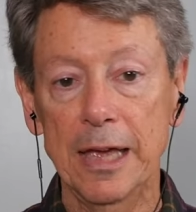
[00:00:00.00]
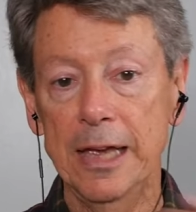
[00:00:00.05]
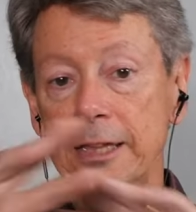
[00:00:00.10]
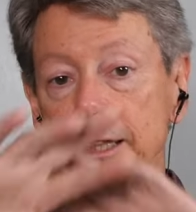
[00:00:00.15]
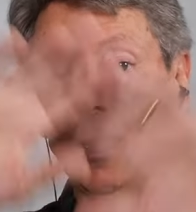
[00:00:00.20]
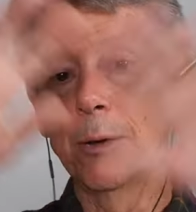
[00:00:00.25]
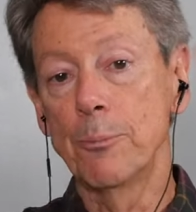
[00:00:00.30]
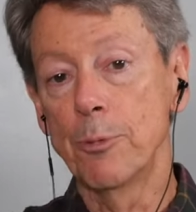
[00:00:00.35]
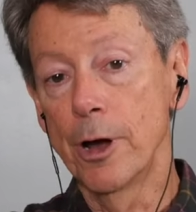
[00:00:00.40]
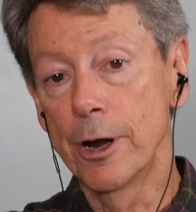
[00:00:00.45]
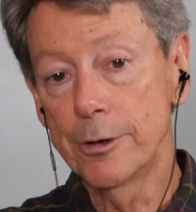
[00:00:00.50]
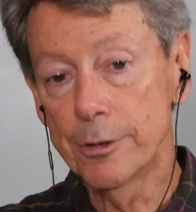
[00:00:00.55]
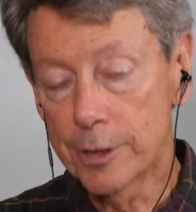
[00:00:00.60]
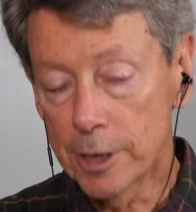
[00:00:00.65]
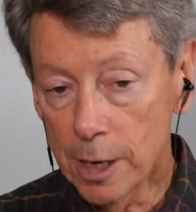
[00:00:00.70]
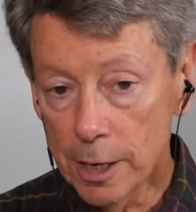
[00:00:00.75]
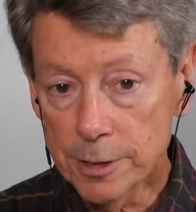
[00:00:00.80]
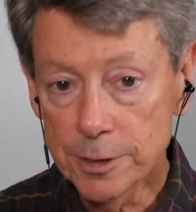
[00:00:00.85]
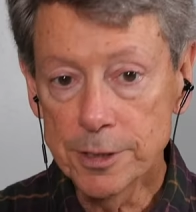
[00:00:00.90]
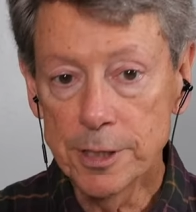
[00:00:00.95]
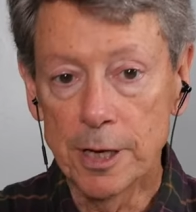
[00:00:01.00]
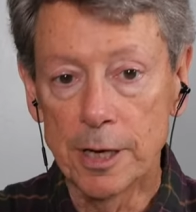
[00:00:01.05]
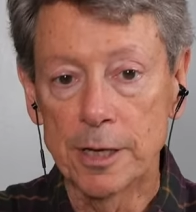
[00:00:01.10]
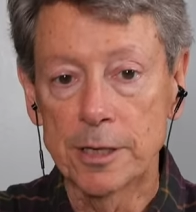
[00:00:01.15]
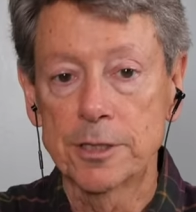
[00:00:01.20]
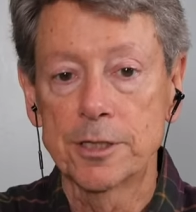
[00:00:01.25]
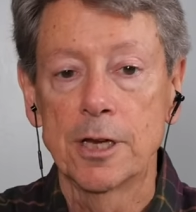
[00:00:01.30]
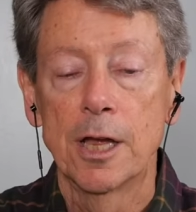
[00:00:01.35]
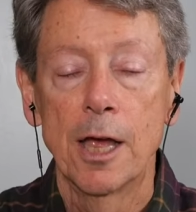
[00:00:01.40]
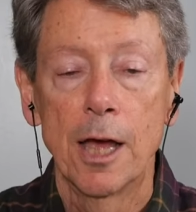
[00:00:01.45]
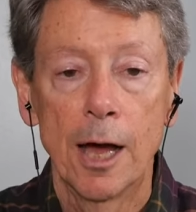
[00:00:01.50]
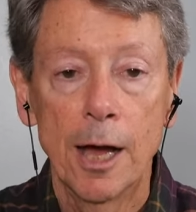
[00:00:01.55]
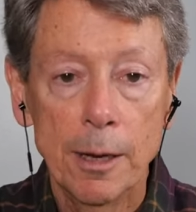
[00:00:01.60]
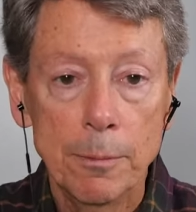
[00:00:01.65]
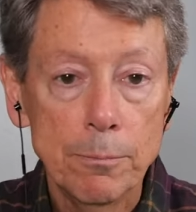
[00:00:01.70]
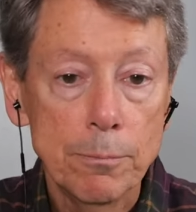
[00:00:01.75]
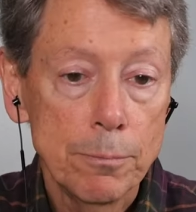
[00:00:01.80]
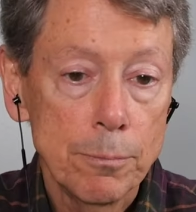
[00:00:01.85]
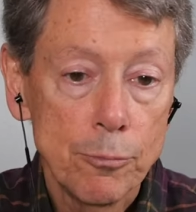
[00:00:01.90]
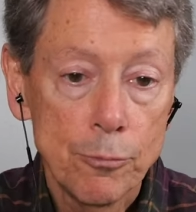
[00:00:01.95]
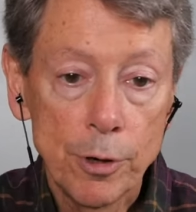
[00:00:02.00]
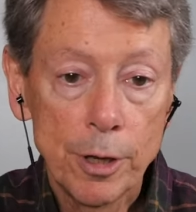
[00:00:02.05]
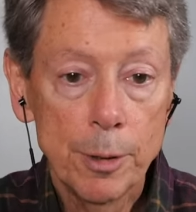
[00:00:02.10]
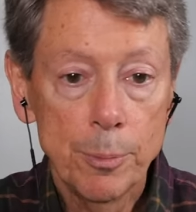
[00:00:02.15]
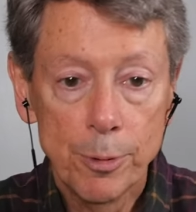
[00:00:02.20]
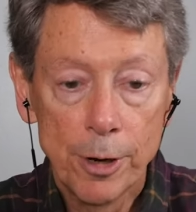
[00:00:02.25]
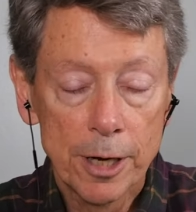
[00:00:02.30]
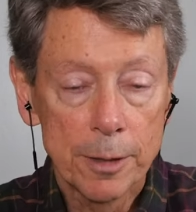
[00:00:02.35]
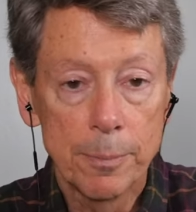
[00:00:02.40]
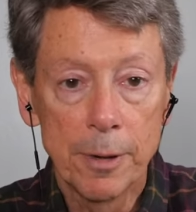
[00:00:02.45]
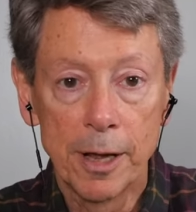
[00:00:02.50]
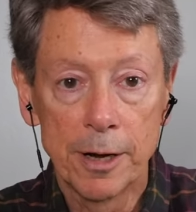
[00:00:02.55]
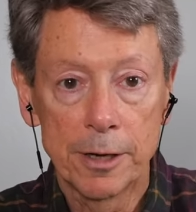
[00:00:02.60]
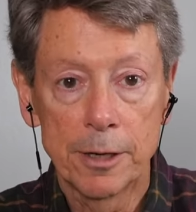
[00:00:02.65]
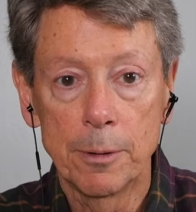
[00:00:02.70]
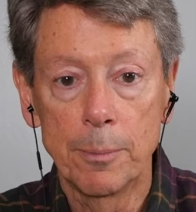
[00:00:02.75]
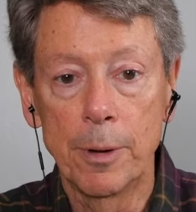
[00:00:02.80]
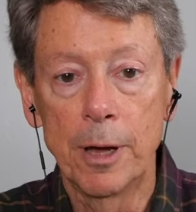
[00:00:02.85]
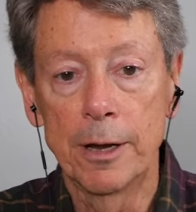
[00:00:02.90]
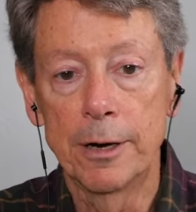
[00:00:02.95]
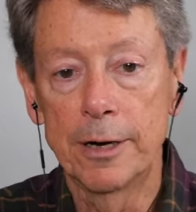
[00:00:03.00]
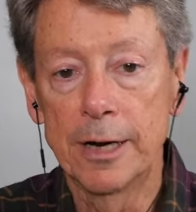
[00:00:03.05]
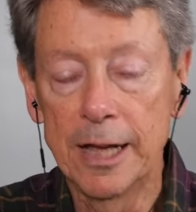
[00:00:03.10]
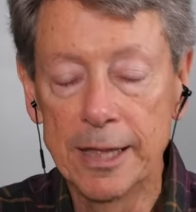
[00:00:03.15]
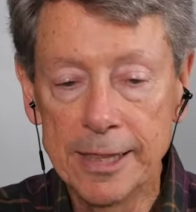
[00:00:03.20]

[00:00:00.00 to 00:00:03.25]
In that broader context, I'm really pragmatic about it.